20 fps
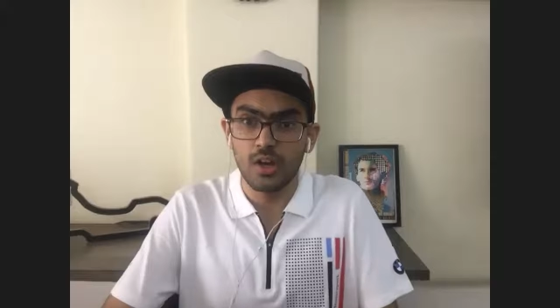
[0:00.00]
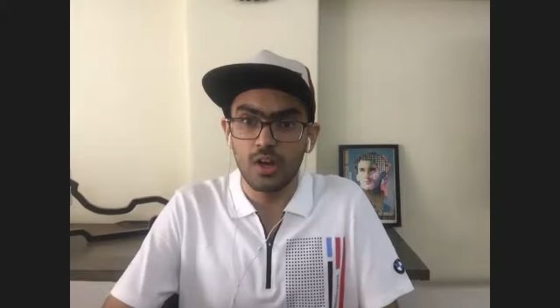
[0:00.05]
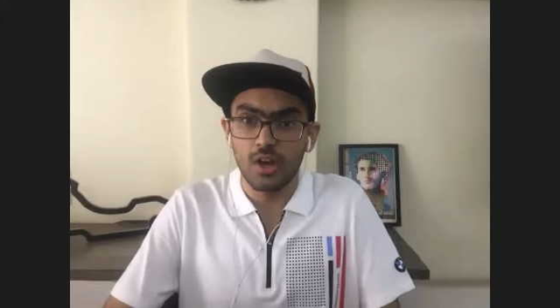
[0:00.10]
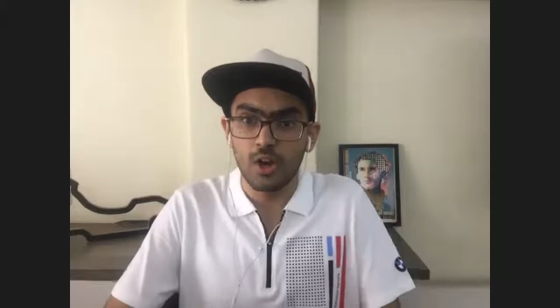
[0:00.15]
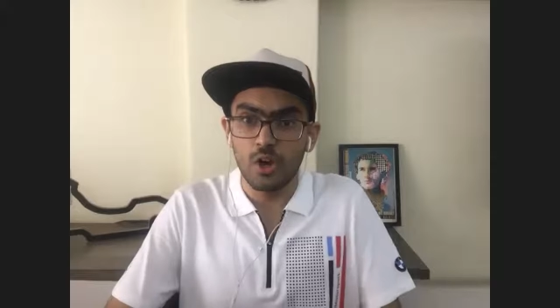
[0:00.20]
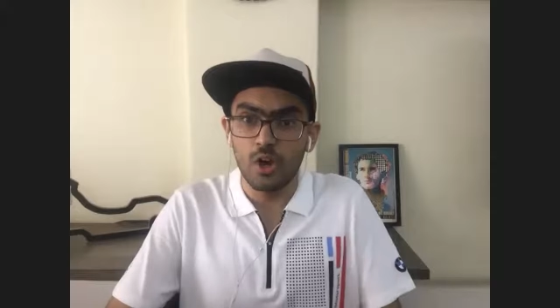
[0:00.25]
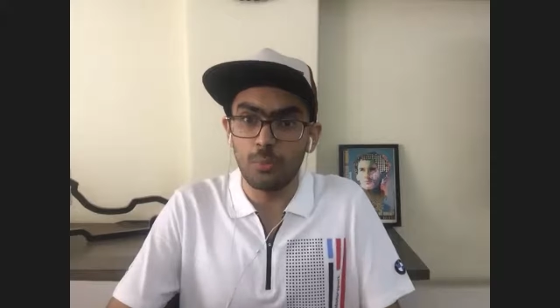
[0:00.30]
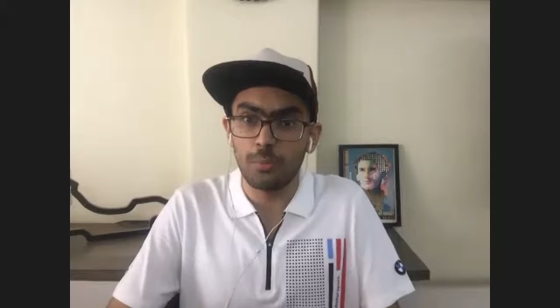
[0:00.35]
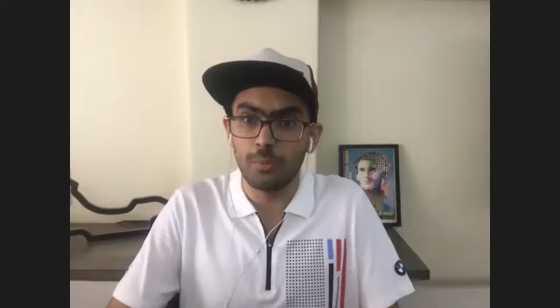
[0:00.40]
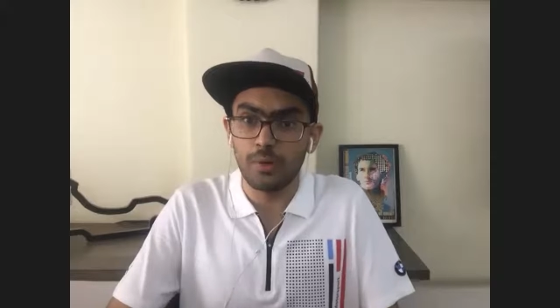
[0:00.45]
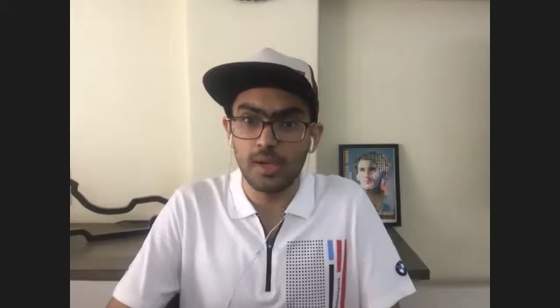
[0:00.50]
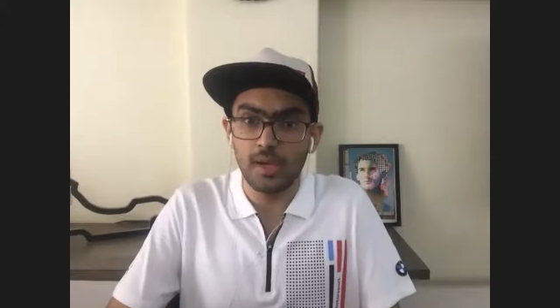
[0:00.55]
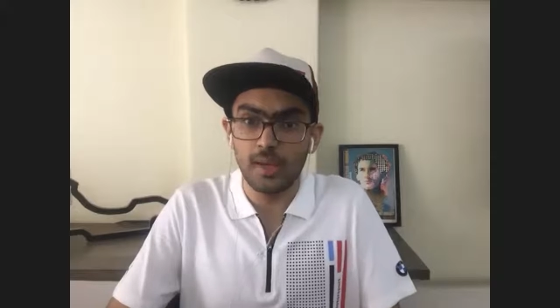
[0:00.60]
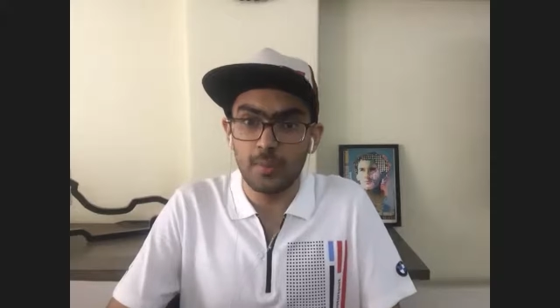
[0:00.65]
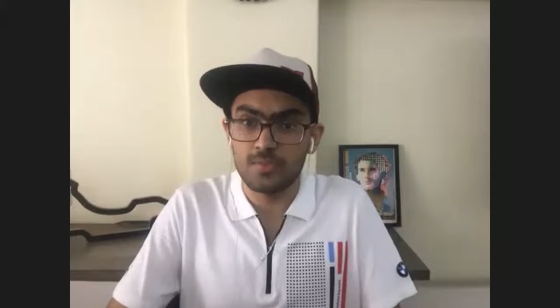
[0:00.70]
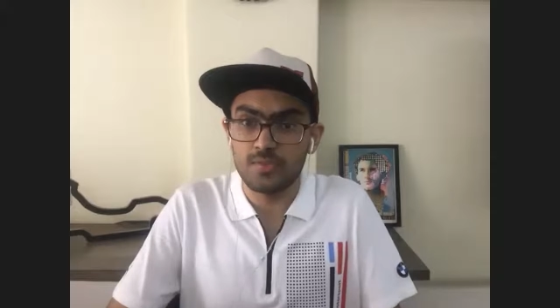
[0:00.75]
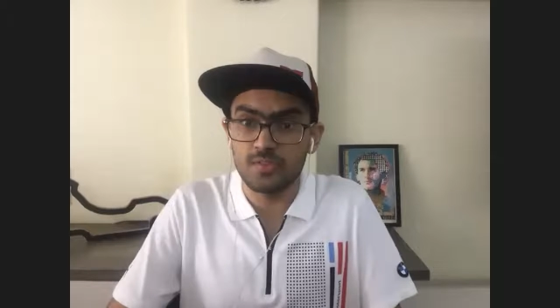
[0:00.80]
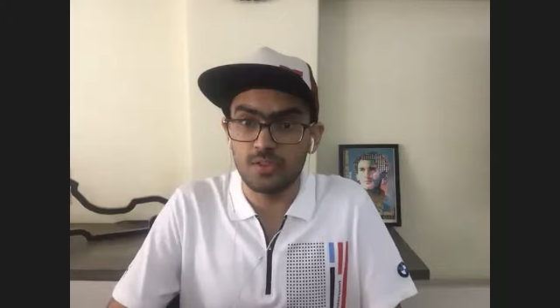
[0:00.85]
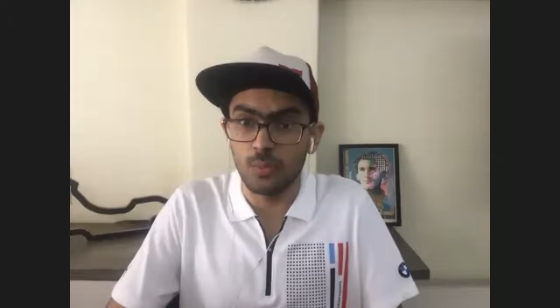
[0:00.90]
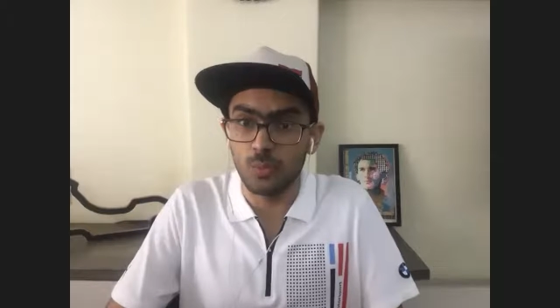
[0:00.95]
or
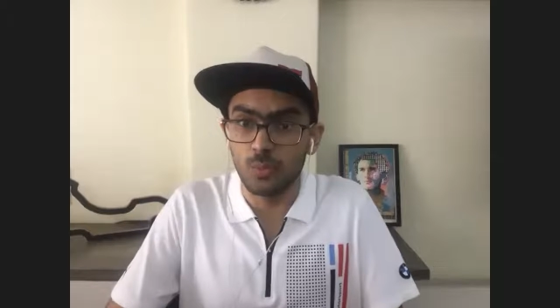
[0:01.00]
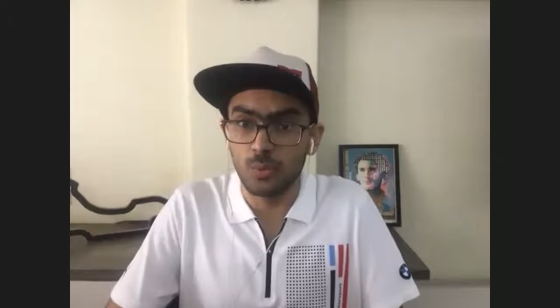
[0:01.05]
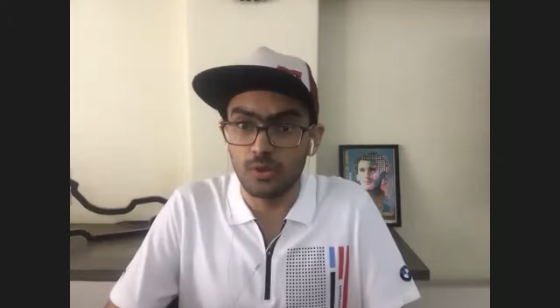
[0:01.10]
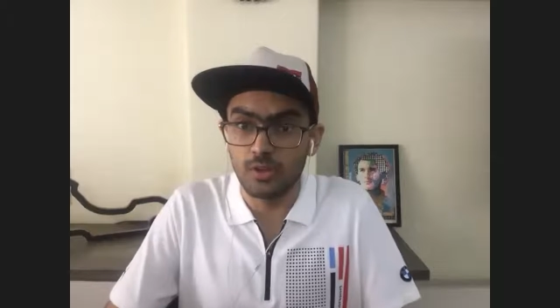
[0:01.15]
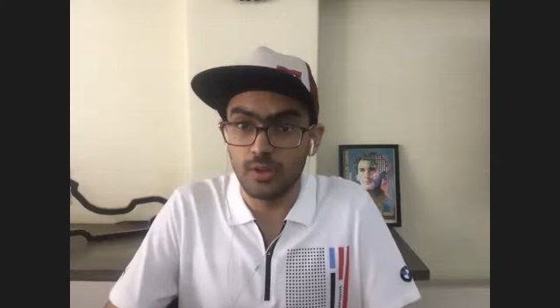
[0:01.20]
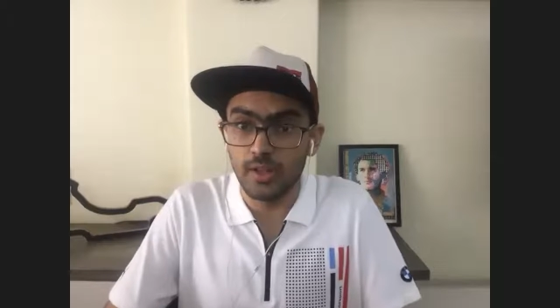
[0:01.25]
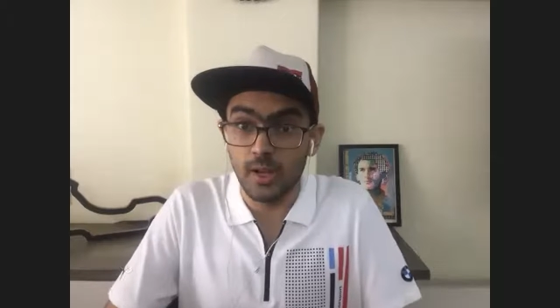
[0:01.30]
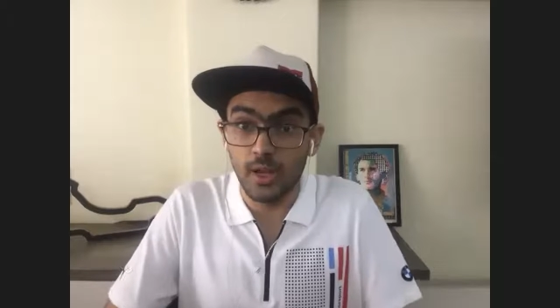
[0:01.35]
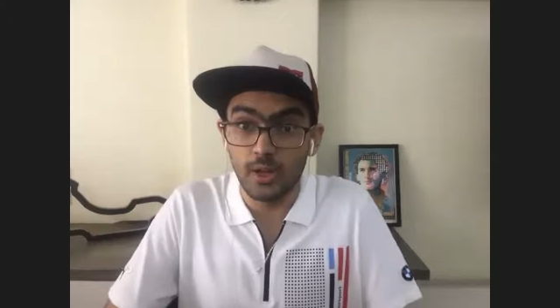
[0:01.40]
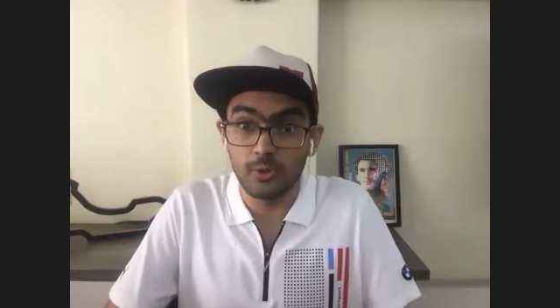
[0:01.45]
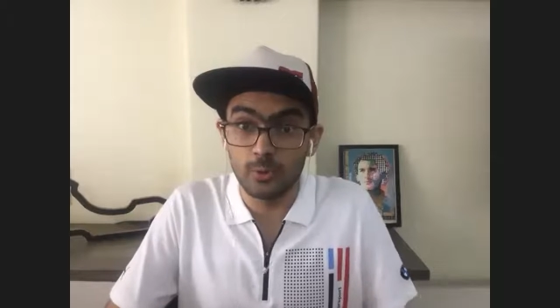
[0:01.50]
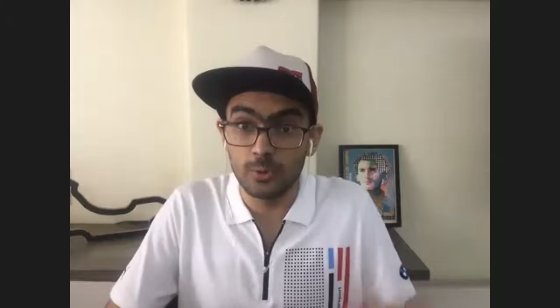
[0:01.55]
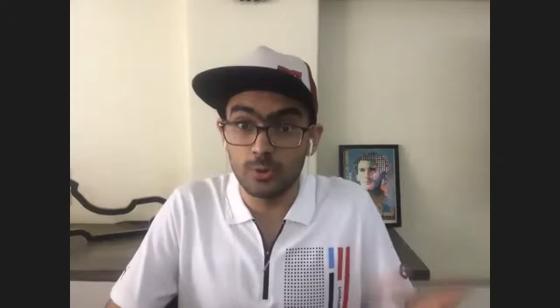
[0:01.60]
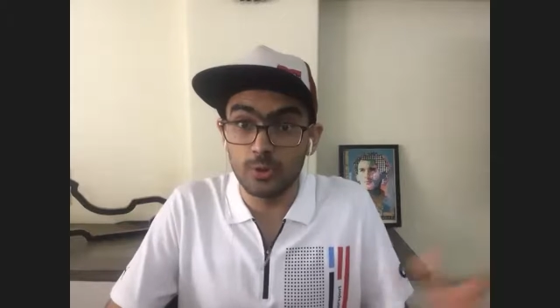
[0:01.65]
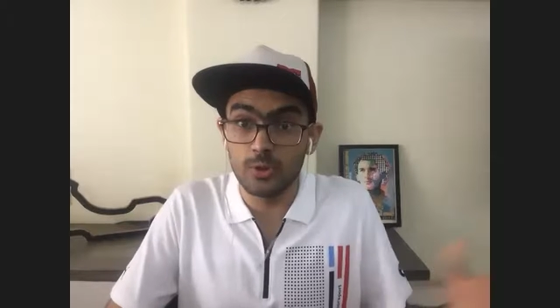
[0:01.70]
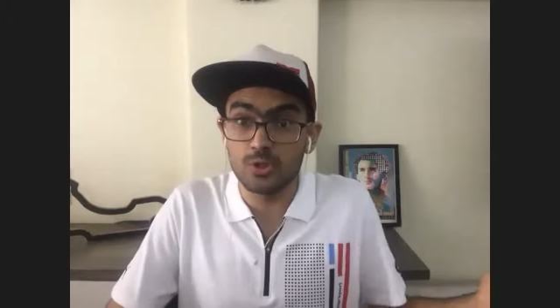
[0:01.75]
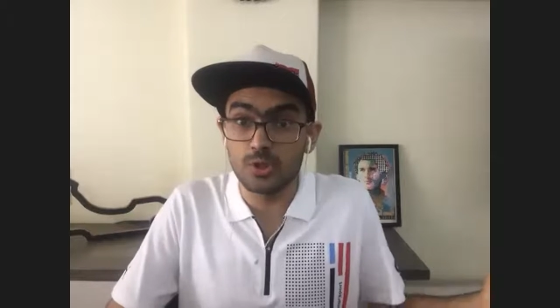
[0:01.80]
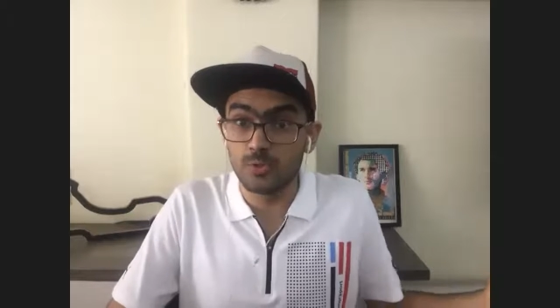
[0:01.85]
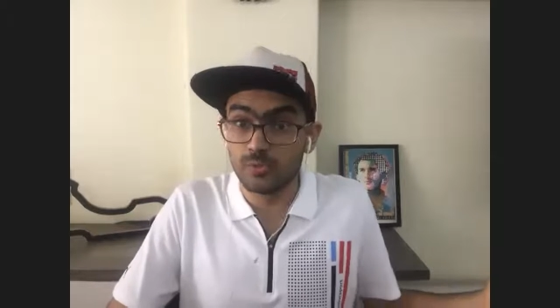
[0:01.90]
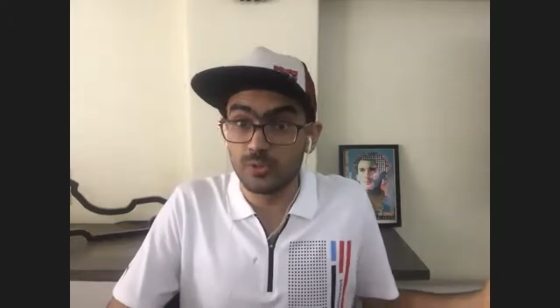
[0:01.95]
perhaps someone like Antonio
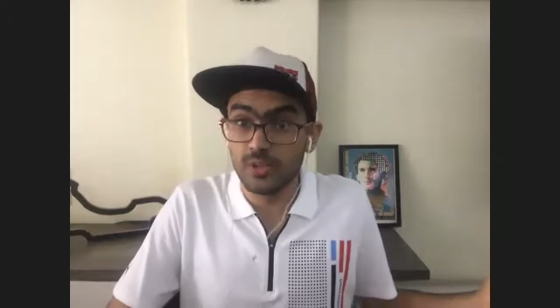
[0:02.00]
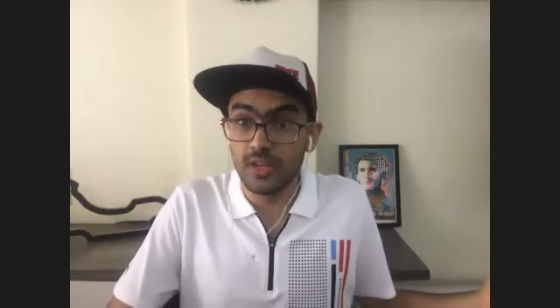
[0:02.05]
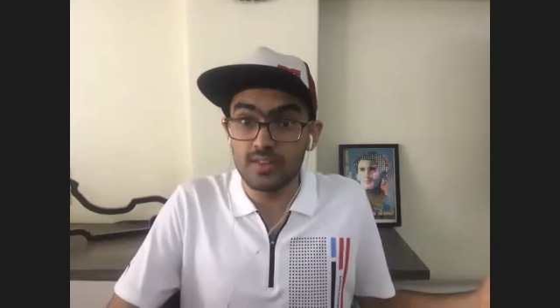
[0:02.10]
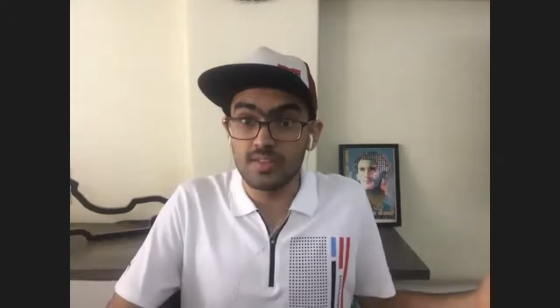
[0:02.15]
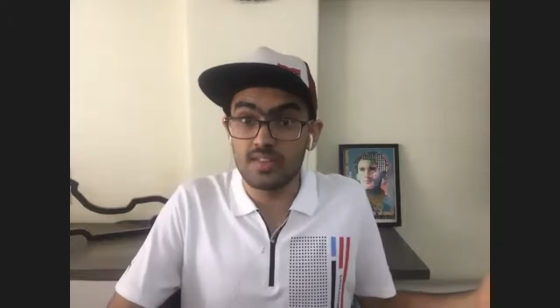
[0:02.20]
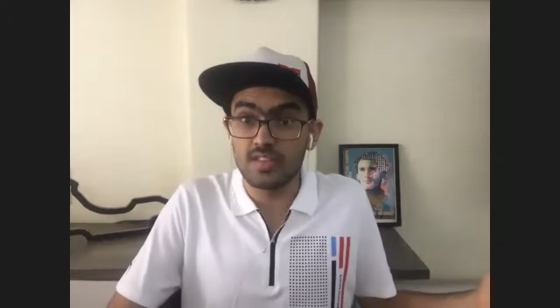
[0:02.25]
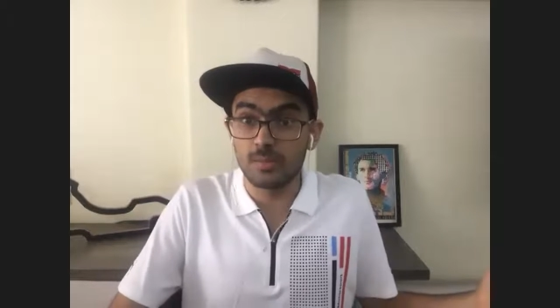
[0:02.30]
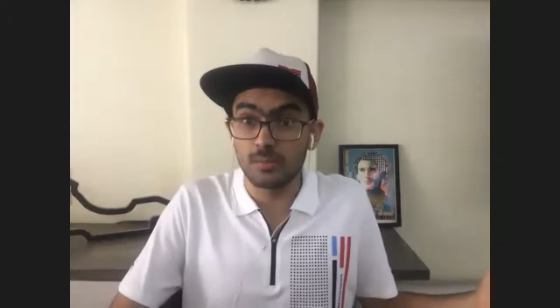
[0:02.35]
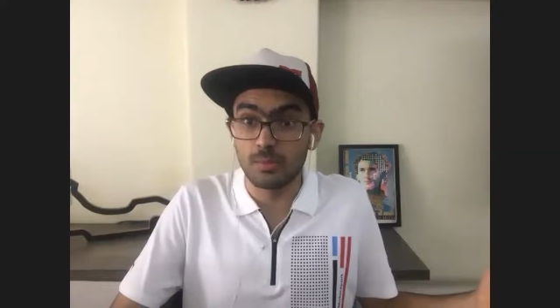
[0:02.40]
Giovinazzi,